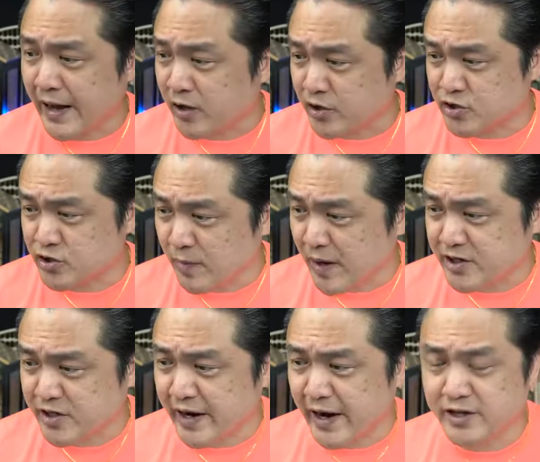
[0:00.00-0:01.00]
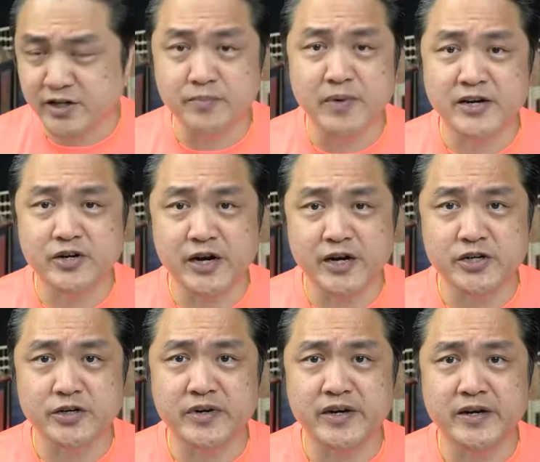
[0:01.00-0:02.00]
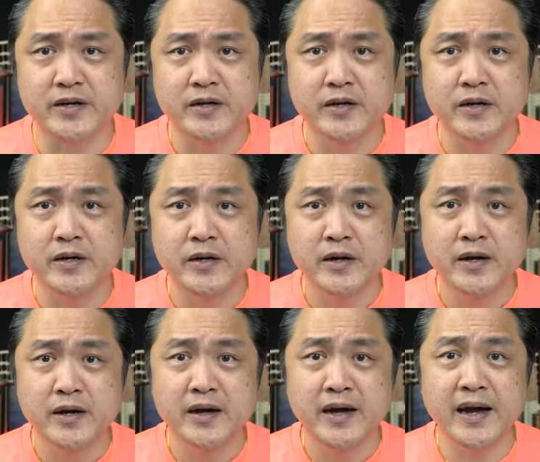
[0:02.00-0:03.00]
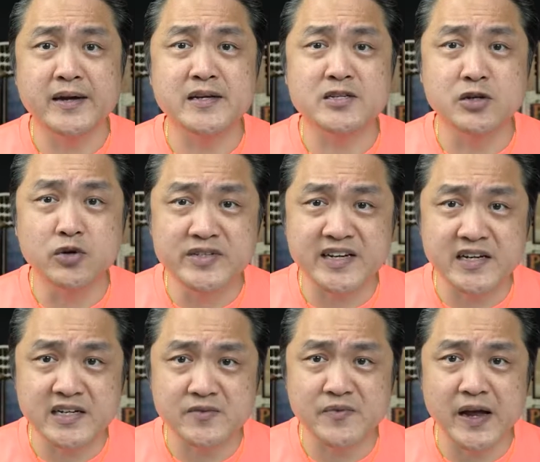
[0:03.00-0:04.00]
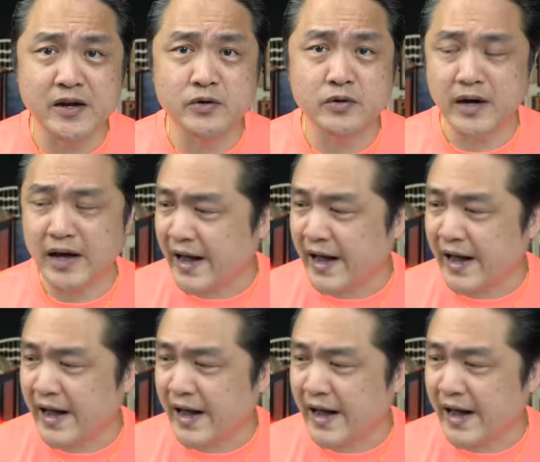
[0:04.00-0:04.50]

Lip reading: I got so much cash in my treasury and it's losing its value.